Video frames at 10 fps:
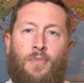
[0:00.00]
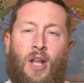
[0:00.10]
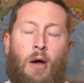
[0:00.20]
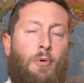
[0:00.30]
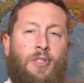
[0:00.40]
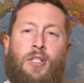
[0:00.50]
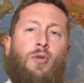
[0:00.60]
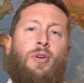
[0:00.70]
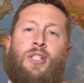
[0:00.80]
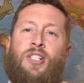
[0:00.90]
I wasn't
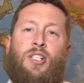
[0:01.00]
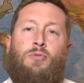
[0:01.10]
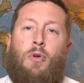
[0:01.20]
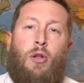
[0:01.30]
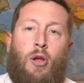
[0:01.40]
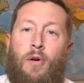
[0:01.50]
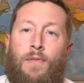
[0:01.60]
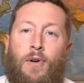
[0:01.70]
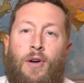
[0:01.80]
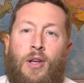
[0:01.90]
going to just roll
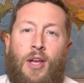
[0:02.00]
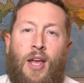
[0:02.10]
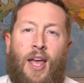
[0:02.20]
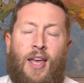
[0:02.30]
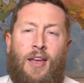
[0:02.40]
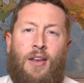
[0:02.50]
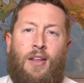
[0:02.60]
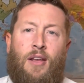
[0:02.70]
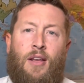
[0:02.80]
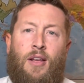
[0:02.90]
over
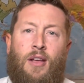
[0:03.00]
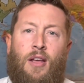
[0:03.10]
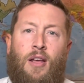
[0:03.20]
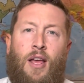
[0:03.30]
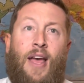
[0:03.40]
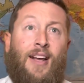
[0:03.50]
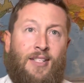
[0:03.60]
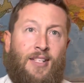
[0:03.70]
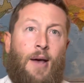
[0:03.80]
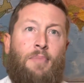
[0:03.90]
and
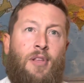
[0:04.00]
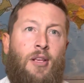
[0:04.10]
accept